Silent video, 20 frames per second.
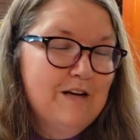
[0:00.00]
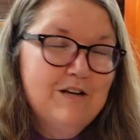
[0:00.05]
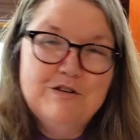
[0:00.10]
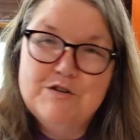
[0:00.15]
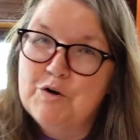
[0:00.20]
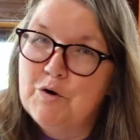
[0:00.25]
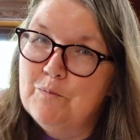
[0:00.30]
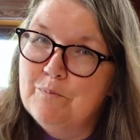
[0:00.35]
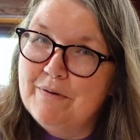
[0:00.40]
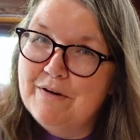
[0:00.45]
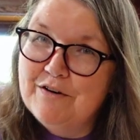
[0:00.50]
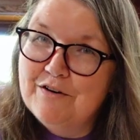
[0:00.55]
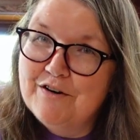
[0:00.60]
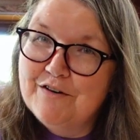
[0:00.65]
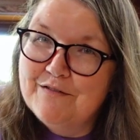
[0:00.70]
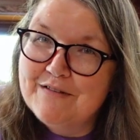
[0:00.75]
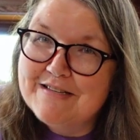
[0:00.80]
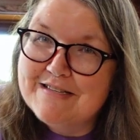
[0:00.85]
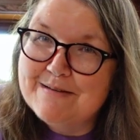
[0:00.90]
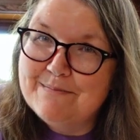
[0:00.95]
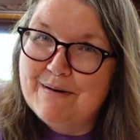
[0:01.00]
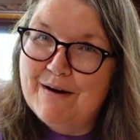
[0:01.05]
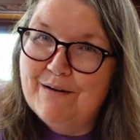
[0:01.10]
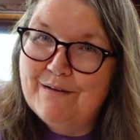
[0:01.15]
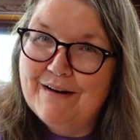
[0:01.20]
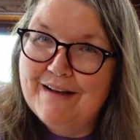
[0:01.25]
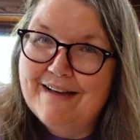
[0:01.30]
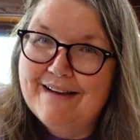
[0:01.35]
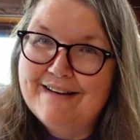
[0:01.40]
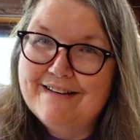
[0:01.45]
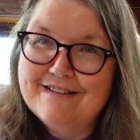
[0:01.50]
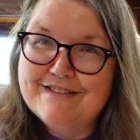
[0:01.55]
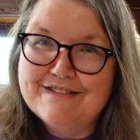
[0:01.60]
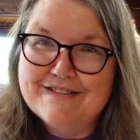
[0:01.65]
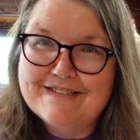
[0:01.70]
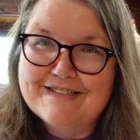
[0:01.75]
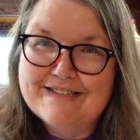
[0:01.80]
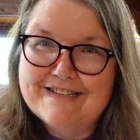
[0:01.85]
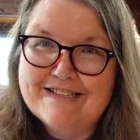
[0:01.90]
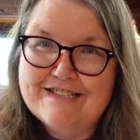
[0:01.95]
don't be nervous about it.
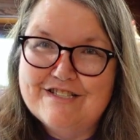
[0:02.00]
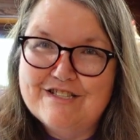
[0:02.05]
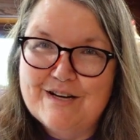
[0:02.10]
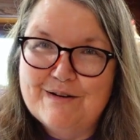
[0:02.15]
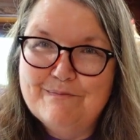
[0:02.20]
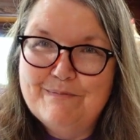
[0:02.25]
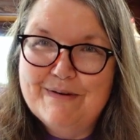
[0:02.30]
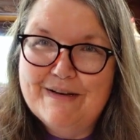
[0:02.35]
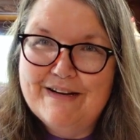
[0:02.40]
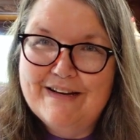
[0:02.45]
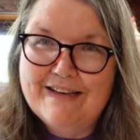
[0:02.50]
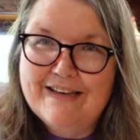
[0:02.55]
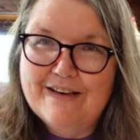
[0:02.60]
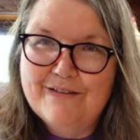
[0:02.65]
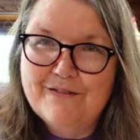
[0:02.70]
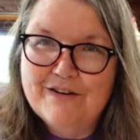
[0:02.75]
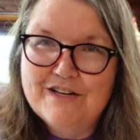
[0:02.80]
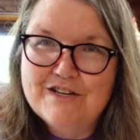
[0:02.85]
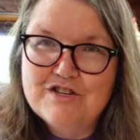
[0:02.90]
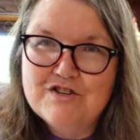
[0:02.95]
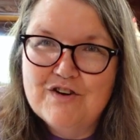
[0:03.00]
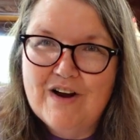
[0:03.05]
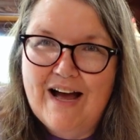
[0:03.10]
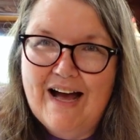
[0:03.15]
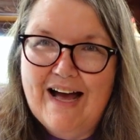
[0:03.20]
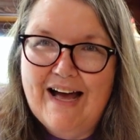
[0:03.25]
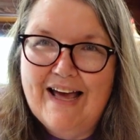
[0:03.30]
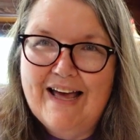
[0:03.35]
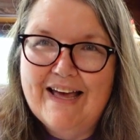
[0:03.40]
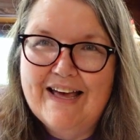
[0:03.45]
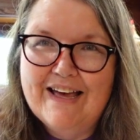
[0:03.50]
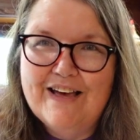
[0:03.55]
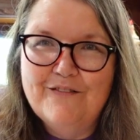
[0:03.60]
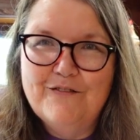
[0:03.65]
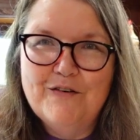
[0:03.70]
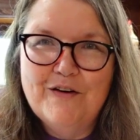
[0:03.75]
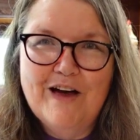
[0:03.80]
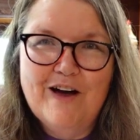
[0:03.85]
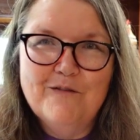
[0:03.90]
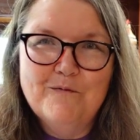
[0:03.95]
Just jump in and give it a try.
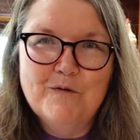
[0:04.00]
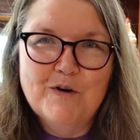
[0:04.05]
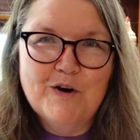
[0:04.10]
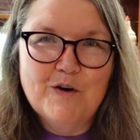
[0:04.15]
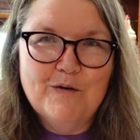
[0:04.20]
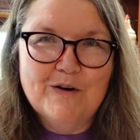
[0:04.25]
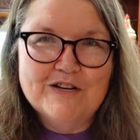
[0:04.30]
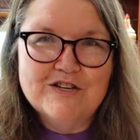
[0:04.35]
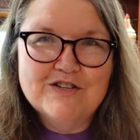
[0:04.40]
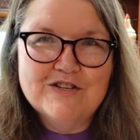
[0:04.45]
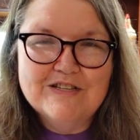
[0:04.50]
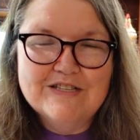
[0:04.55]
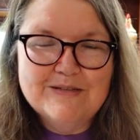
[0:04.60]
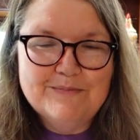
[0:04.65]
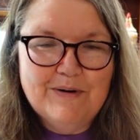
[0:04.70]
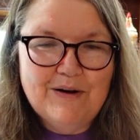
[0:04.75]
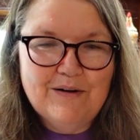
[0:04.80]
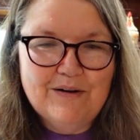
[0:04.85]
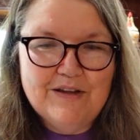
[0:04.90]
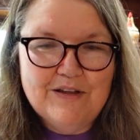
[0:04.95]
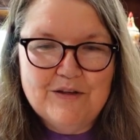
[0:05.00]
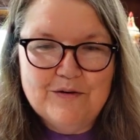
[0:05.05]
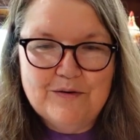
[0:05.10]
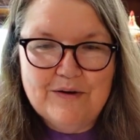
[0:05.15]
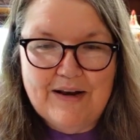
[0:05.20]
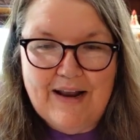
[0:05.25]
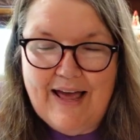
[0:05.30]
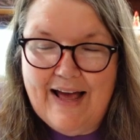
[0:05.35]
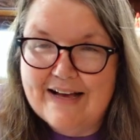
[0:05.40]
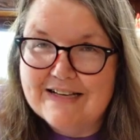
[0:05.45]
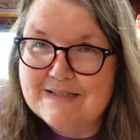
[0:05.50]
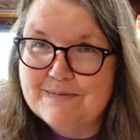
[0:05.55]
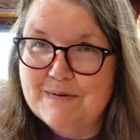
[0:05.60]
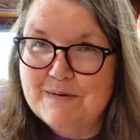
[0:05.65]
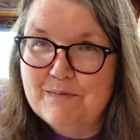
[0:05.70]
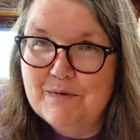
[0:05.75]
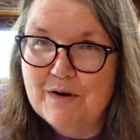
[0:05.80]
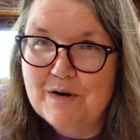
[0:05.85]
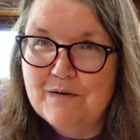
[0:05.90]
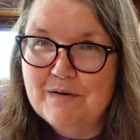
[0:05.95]
If you have more questions about it, you can ask me
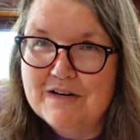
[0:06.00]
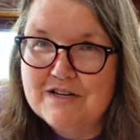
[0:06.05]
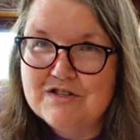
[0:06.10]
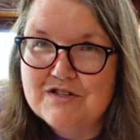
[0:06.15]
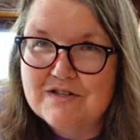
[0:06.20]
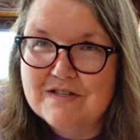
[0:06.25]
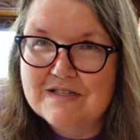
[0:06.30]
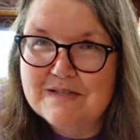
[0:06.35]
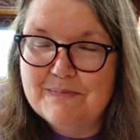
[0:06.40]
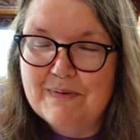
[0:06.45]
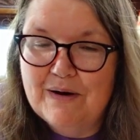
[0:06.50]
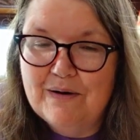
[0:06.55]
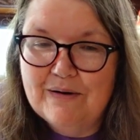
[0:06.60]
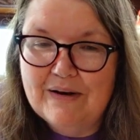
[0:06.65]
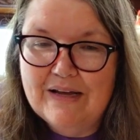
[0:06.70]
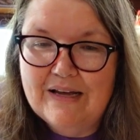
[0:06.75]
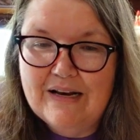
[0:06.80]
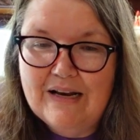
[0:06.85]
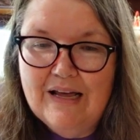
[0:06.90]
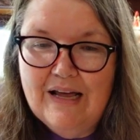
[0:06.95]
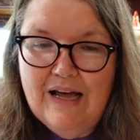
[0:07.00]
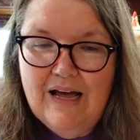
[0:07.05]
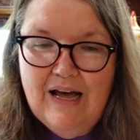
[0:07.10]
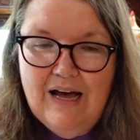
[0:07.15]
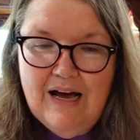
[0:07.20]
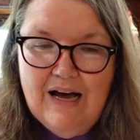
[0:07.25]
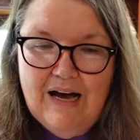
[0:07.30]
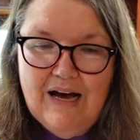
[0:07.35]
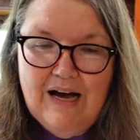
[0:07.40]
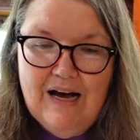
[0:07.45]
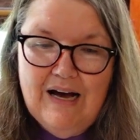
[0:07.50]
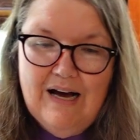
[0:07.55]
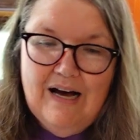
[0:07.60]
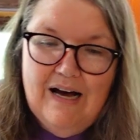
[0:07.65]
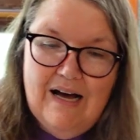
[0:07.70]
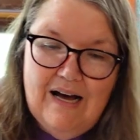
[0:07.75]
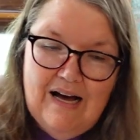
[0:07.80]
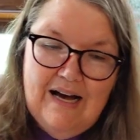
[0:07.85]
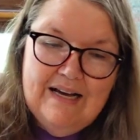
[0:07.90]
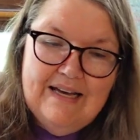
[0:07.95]
more questions about it.
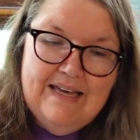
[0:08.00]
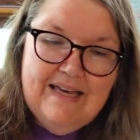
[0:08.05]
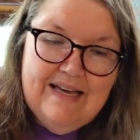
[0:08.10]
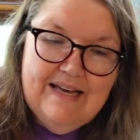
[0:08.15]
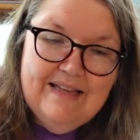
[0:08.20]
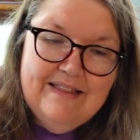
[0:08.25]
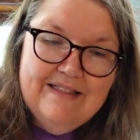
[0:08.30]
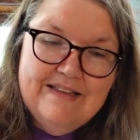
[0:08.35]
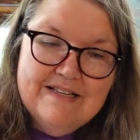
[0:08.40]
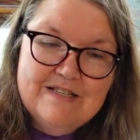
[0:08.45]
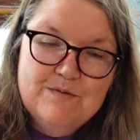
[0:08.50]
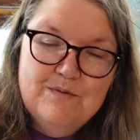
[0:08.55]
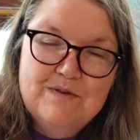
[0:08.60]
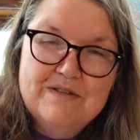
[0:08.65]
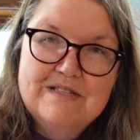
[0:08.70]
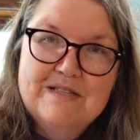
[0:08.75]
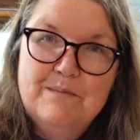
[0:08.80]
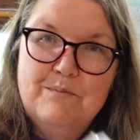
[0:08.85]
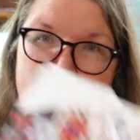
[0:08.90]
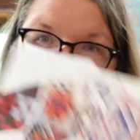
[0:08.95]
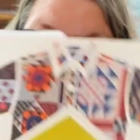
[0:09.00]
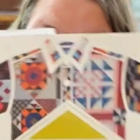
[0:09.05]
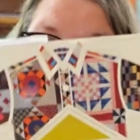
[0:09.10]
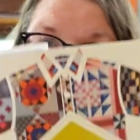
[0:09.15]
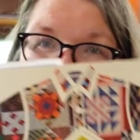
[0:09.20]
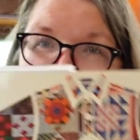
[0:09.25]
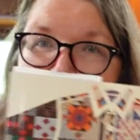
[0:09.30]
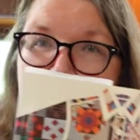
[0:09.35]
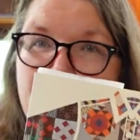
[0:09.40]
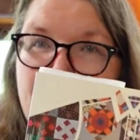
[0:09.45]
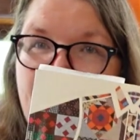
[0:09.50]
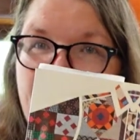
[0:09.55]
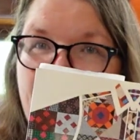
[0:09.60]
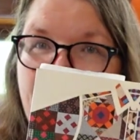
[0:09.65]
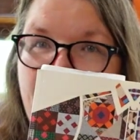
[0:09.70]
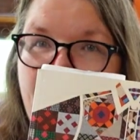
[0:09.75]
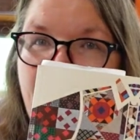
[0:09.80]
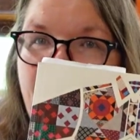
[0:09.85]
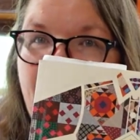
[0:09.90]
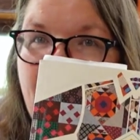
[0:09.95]
Again, this was the book
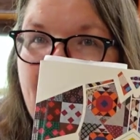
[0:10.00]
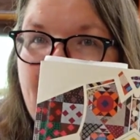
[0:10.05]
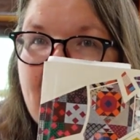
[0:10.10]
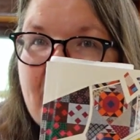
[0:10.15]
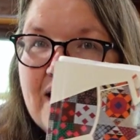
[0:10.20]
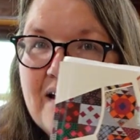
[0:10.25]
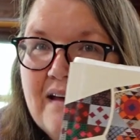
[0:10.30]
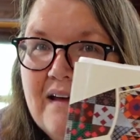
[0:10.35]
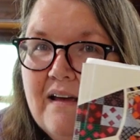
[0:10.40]
that I